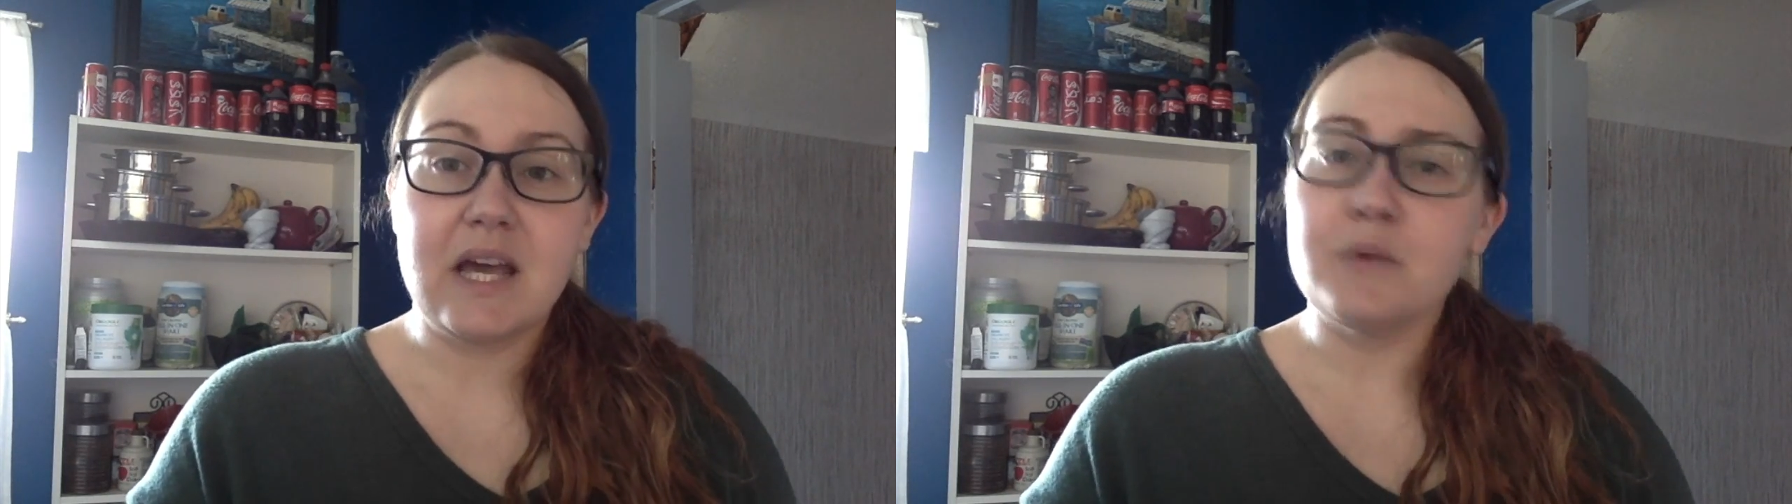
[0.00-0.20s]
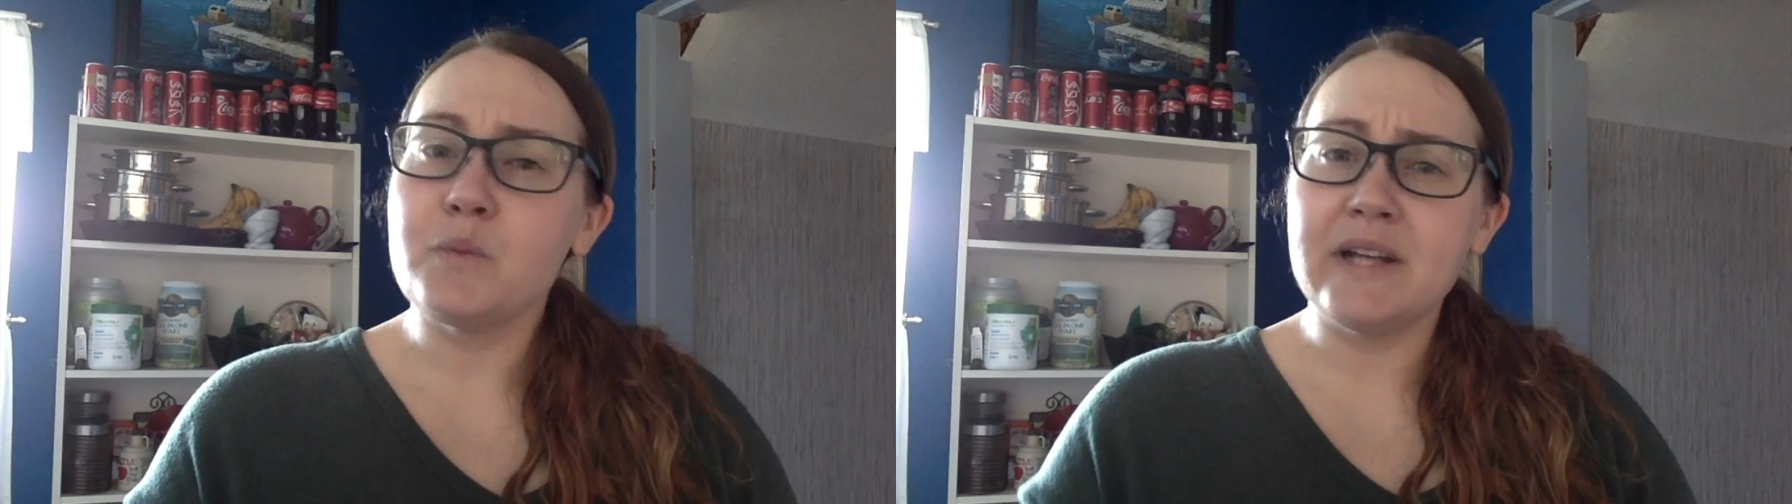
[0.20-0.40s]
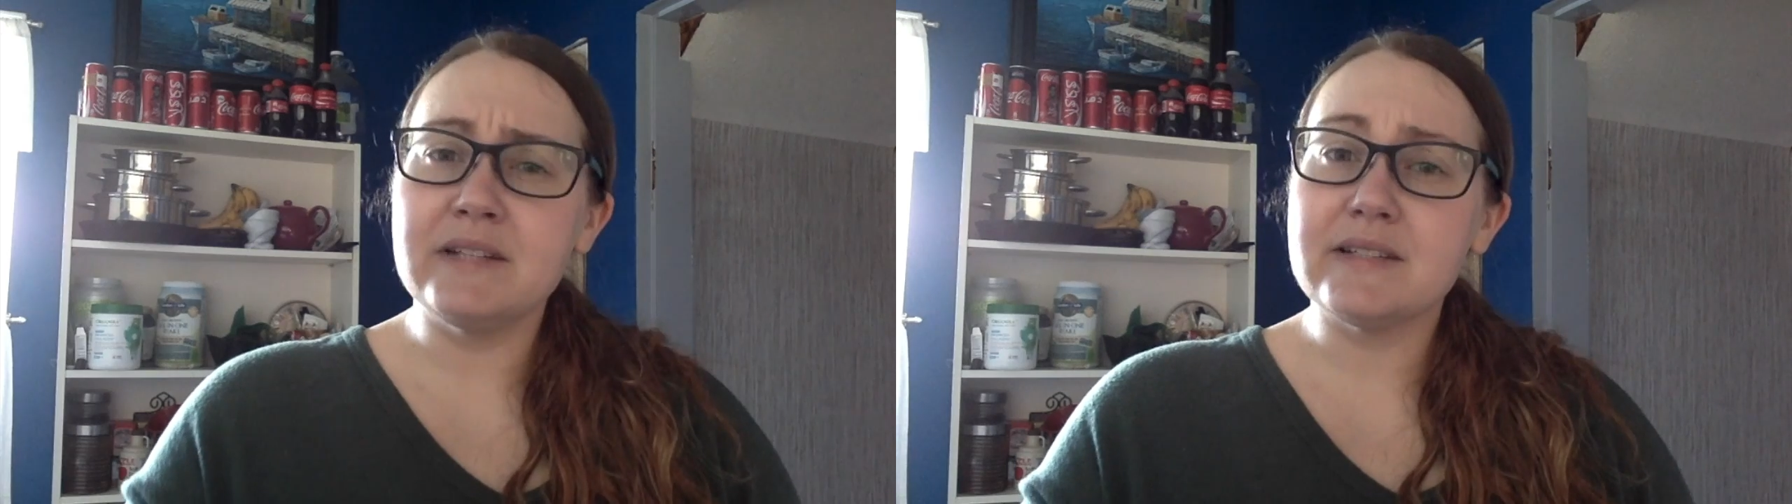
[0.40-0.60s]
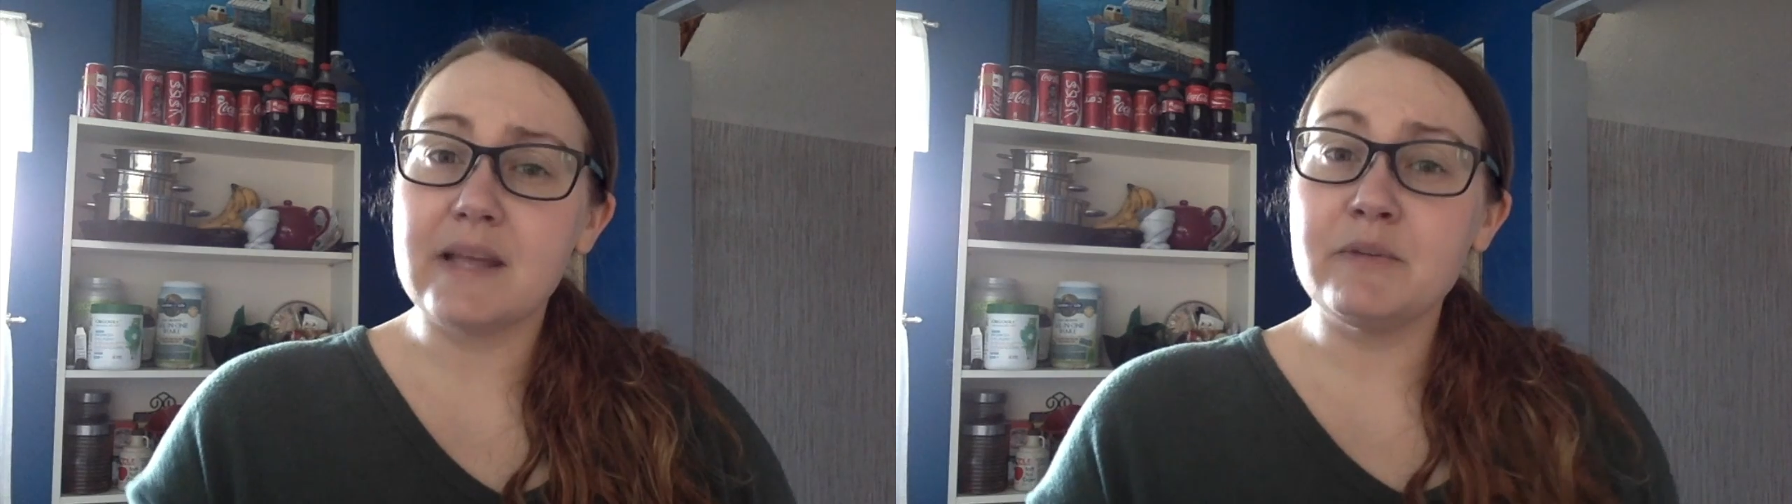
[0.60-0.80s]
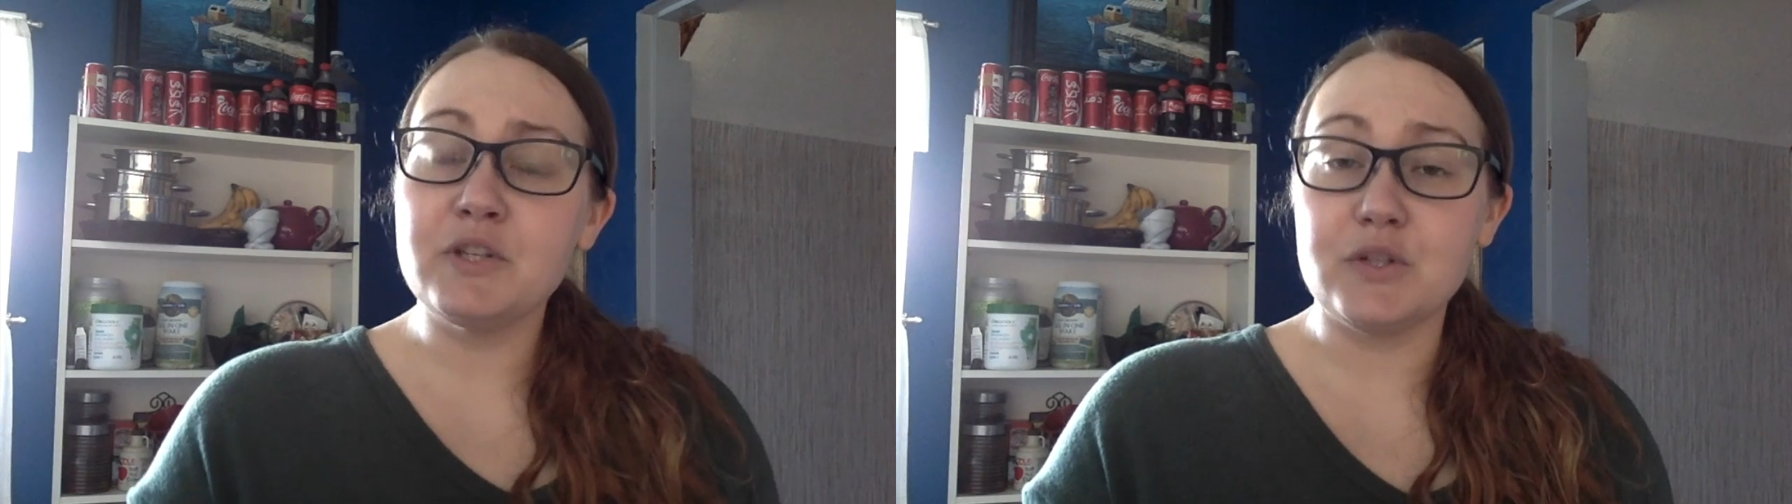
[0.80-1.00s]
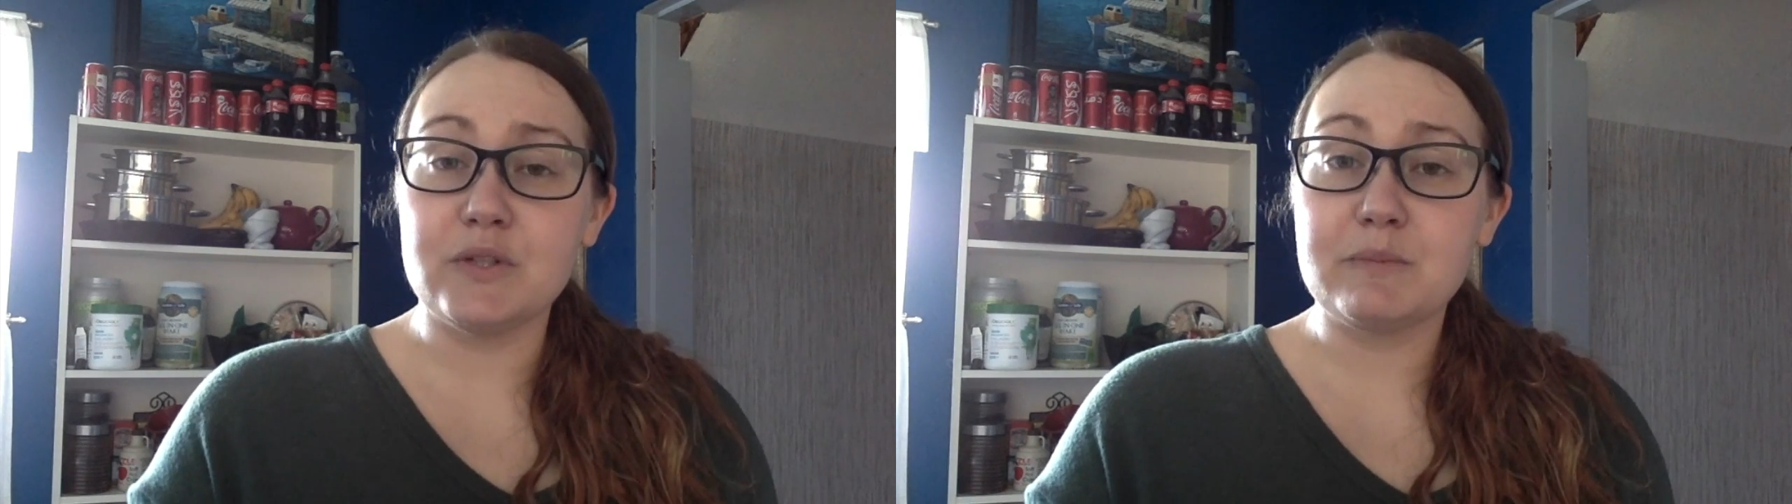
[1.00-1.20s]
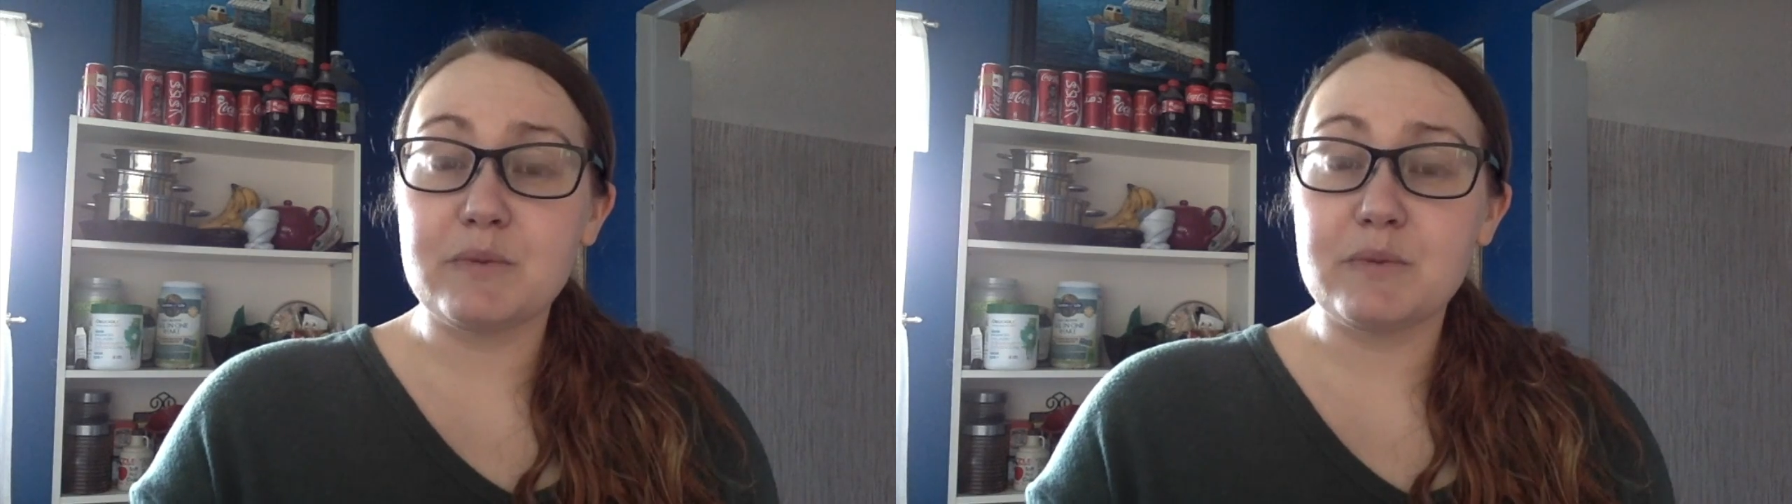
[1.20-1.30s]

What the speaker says: And why does lemon juice